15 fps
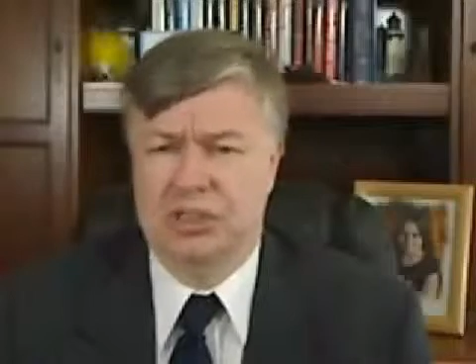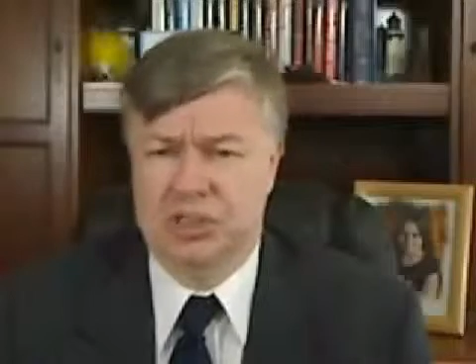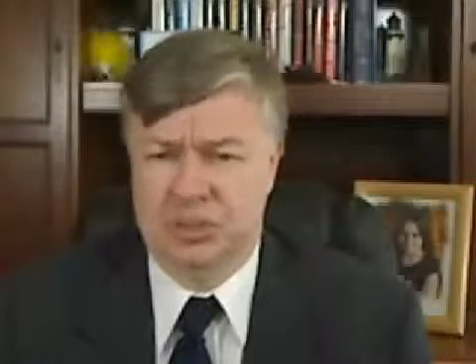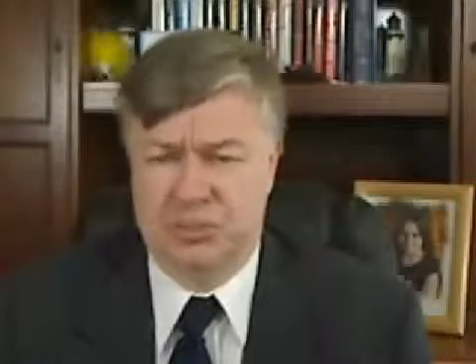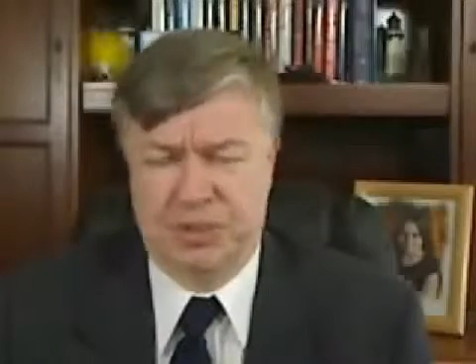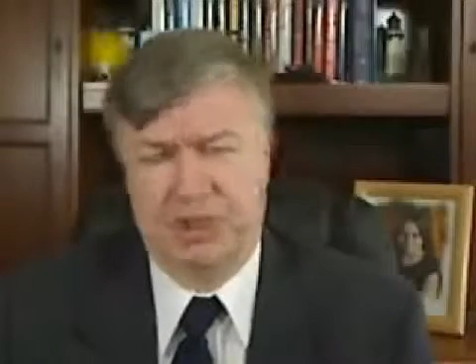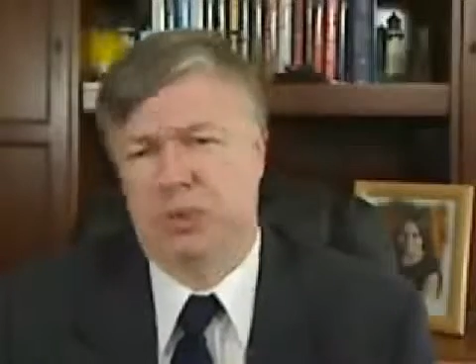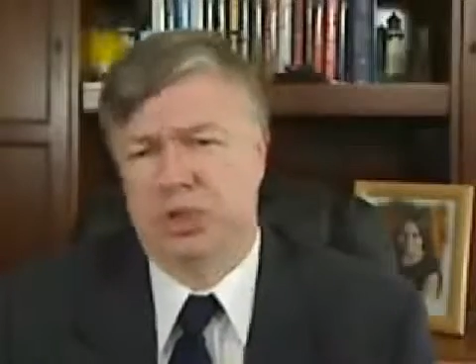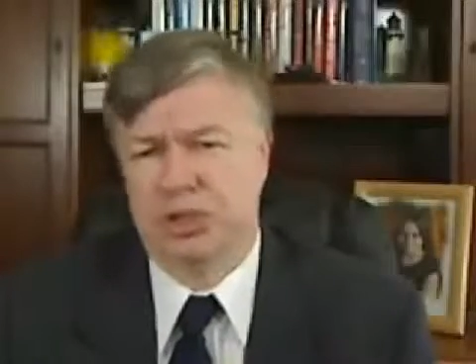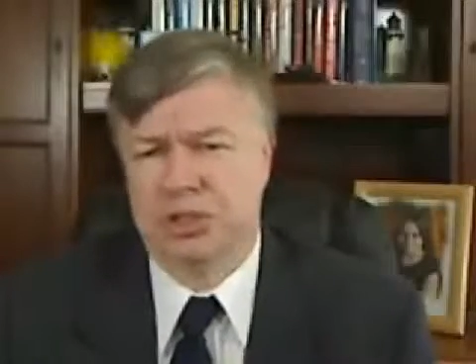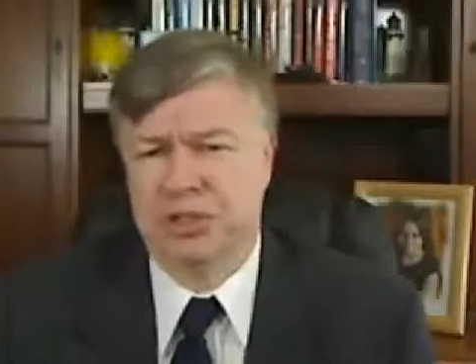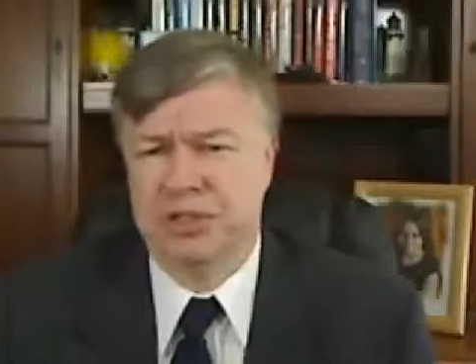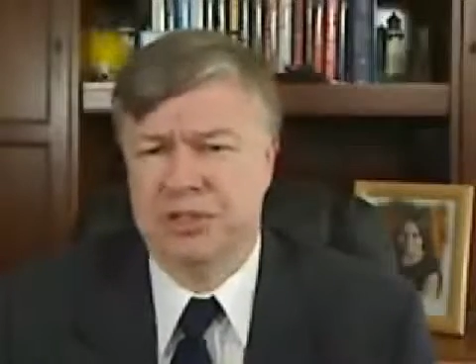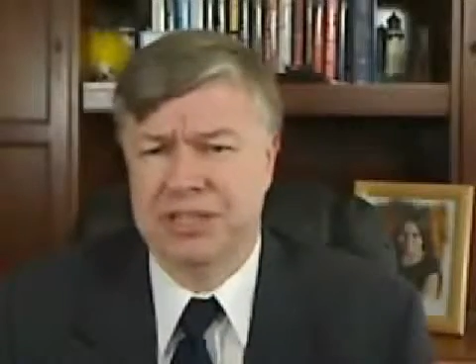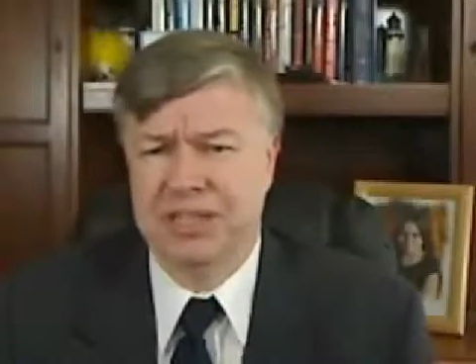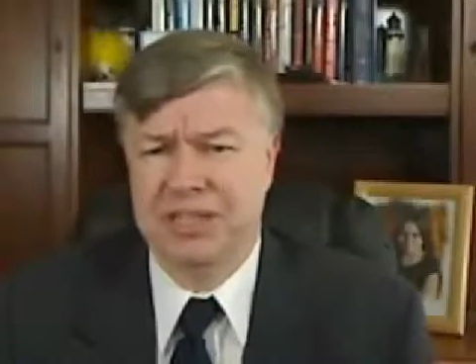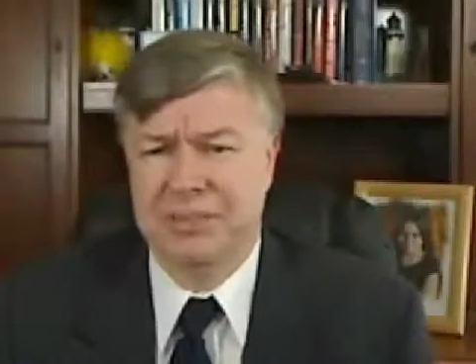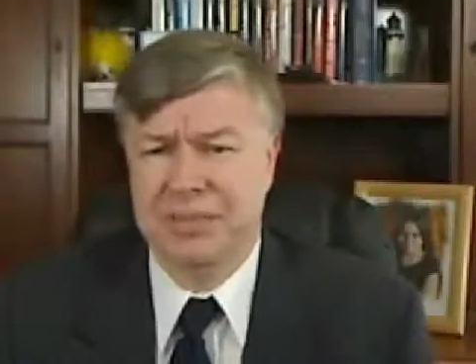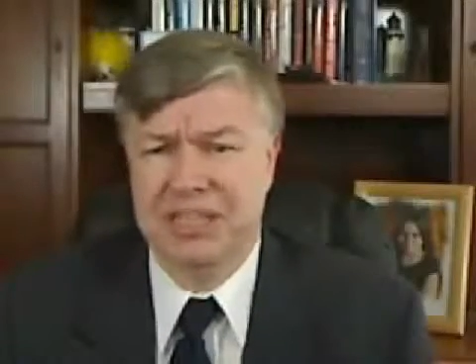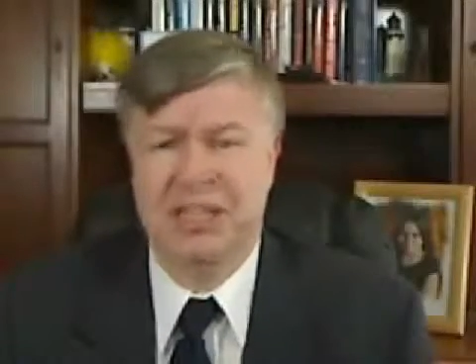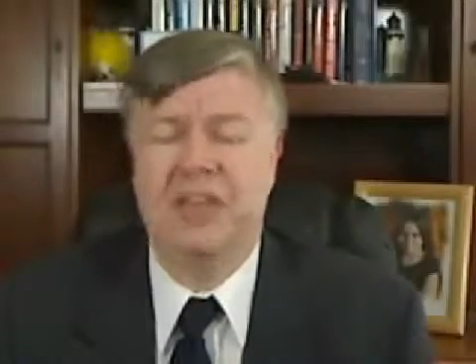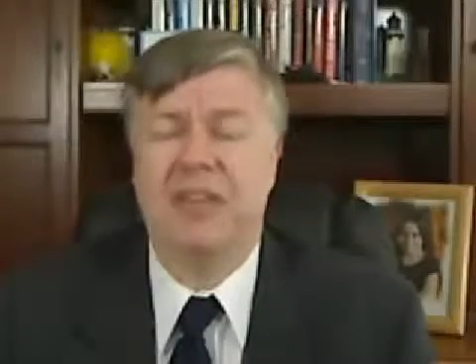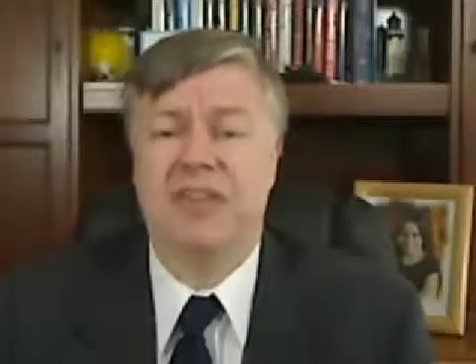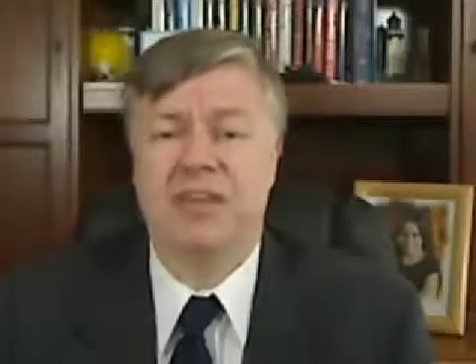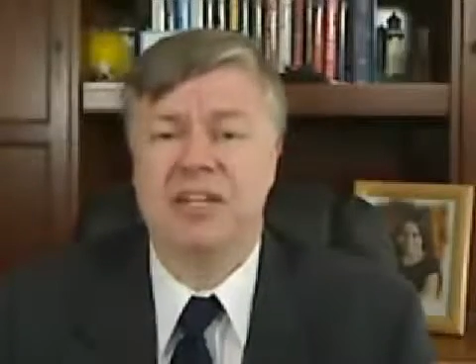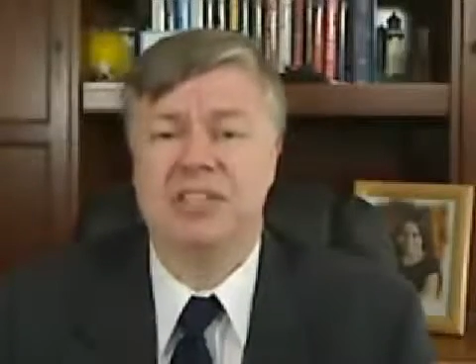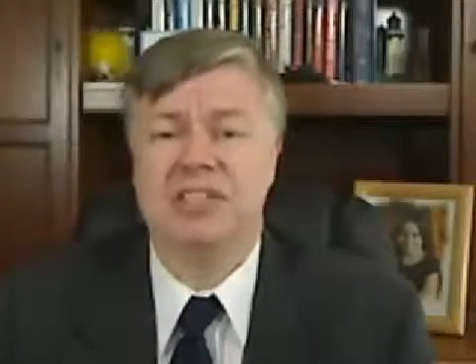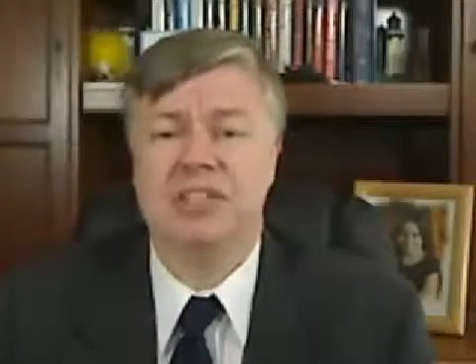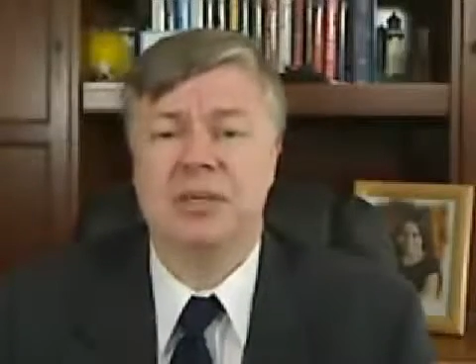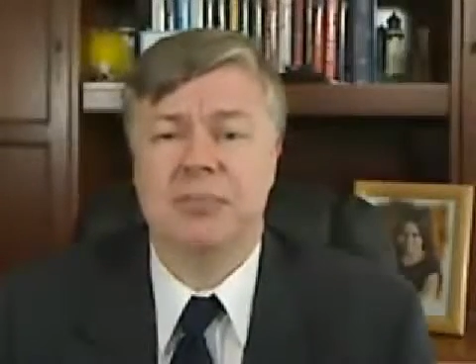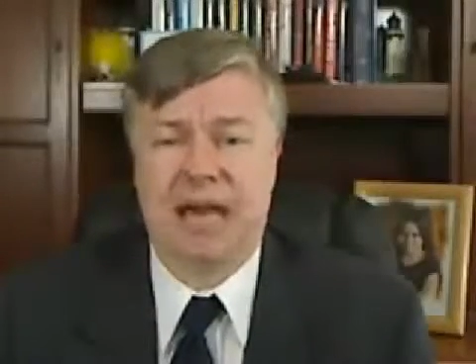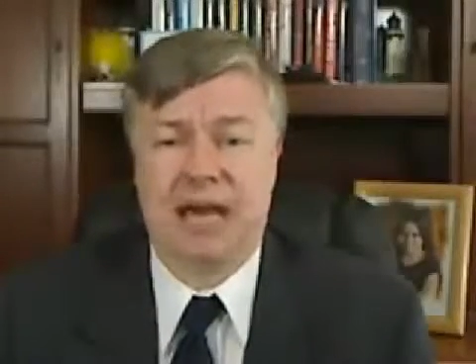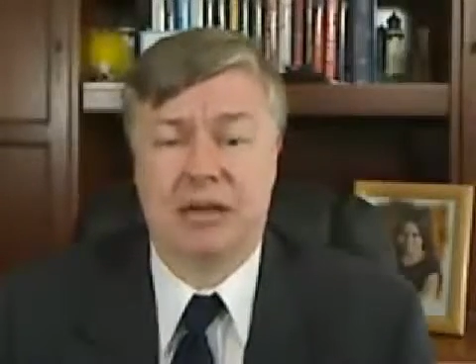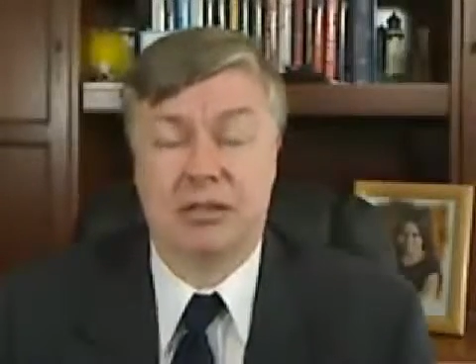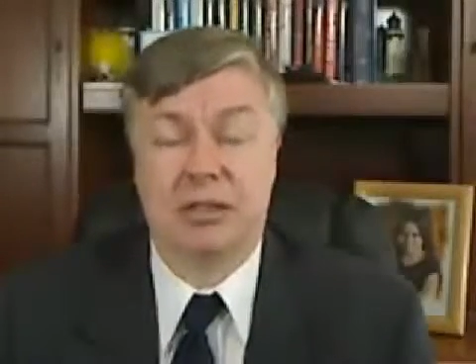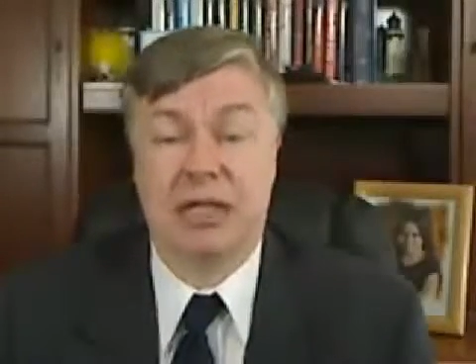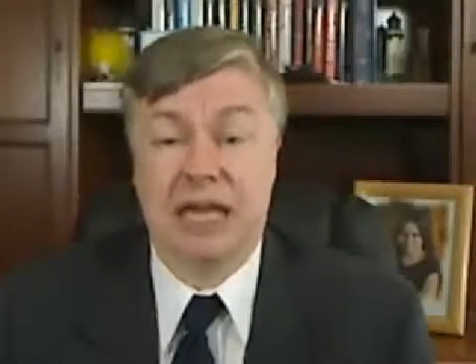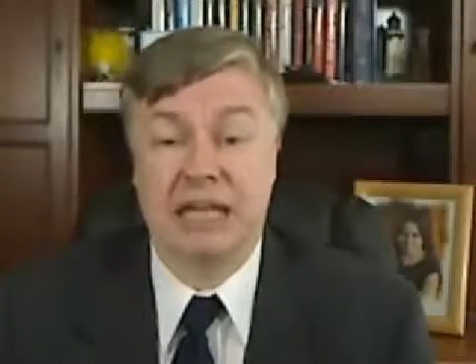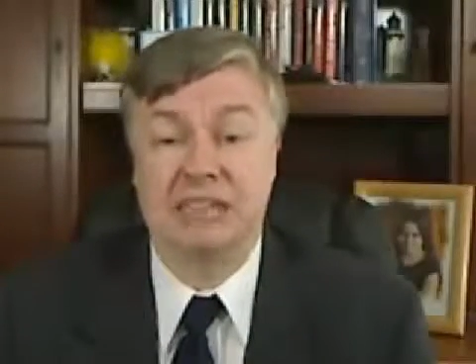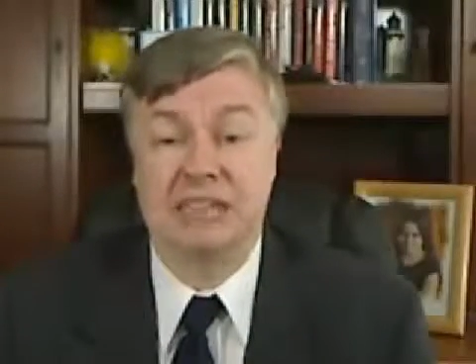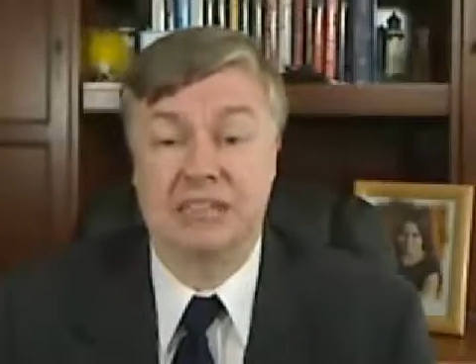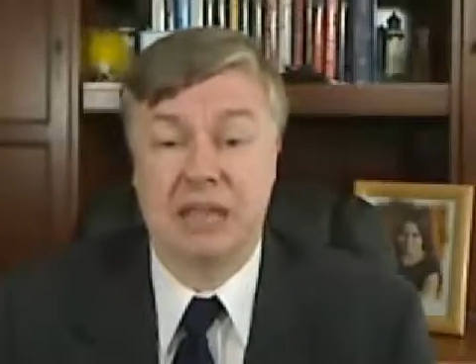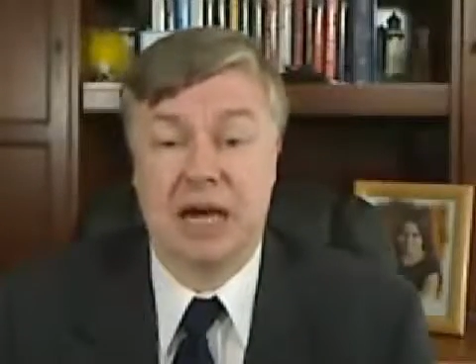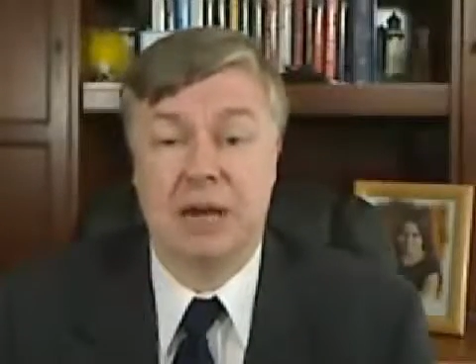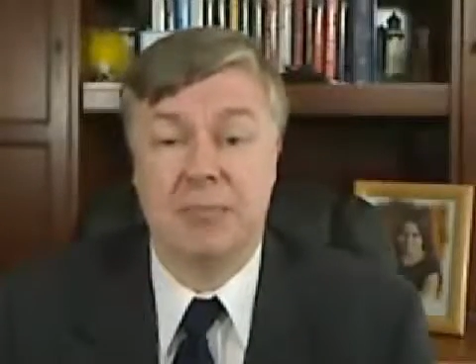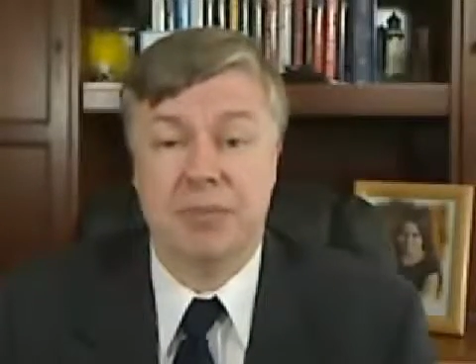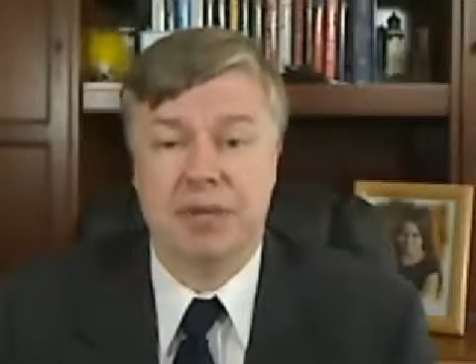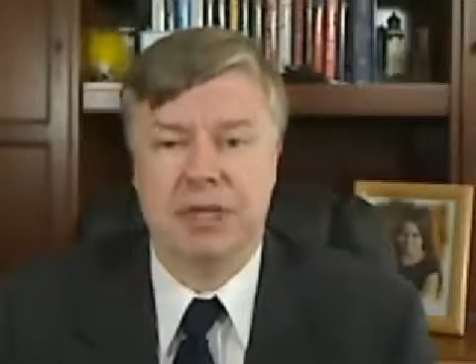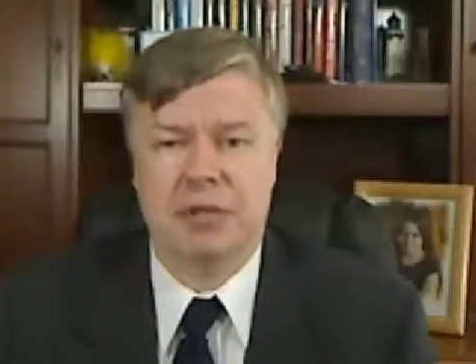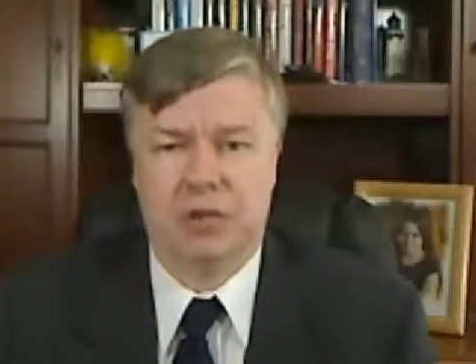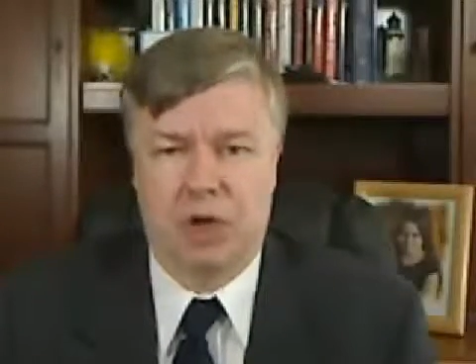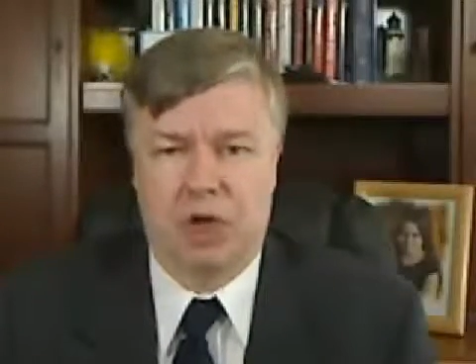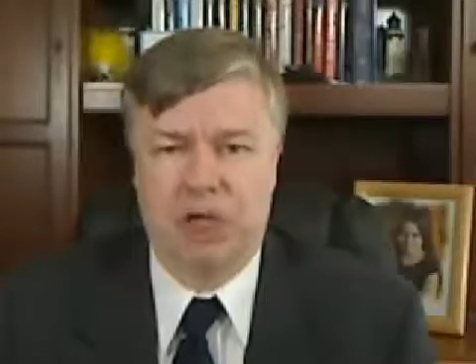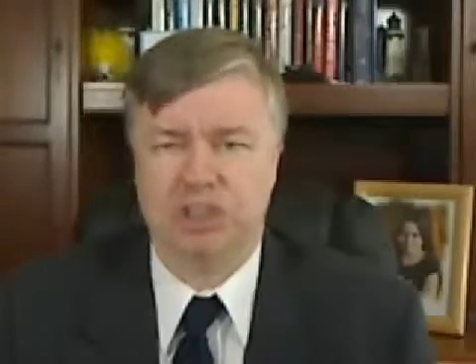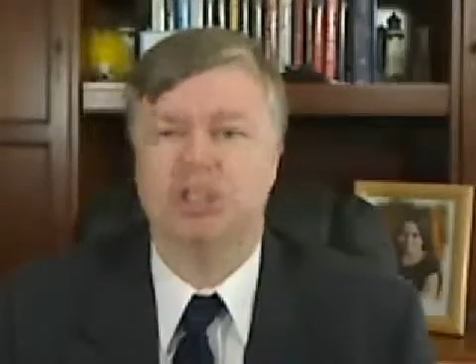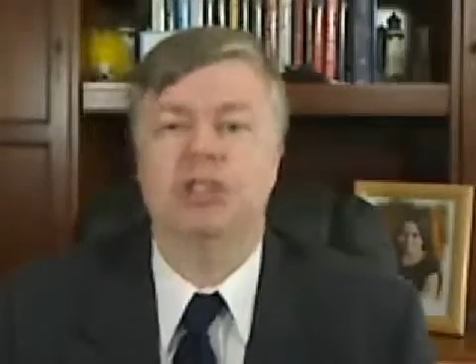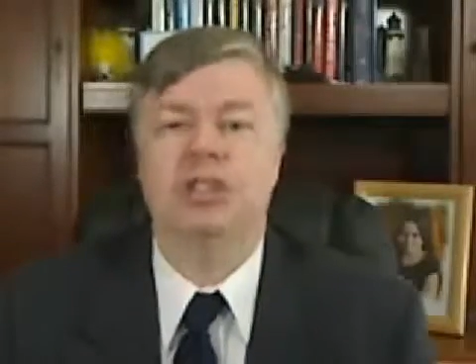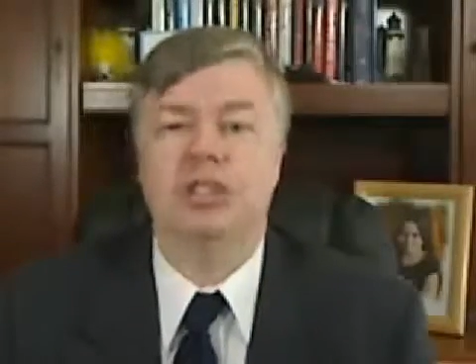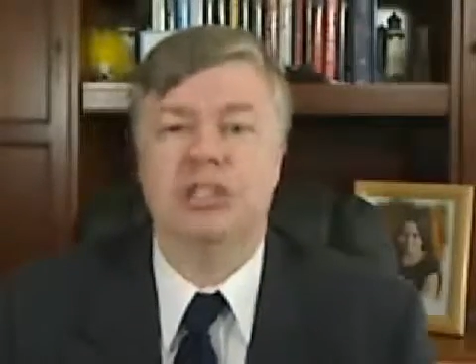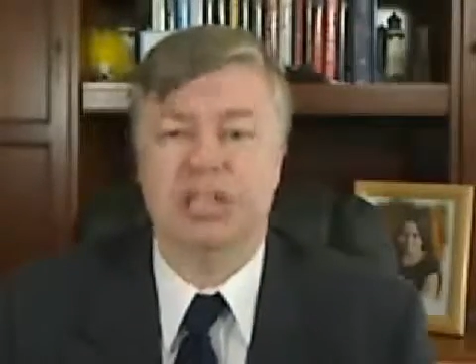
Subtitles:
despite what you're hearing in the media, this battle has not been lost.